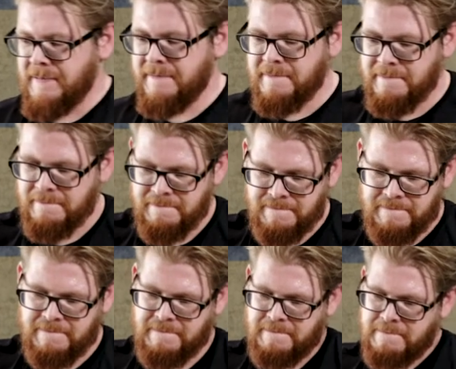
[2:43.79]

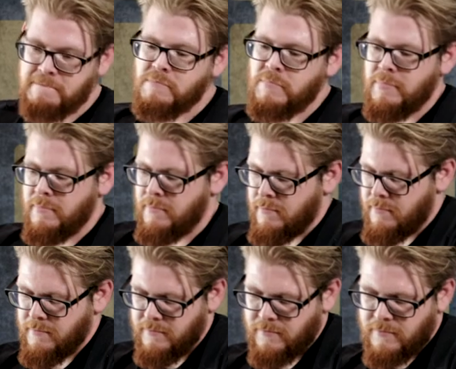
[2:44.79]

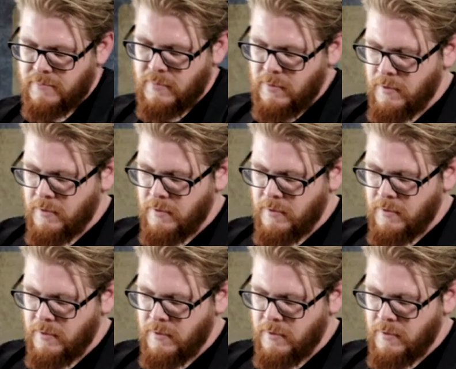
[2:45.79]
Nobody speaks.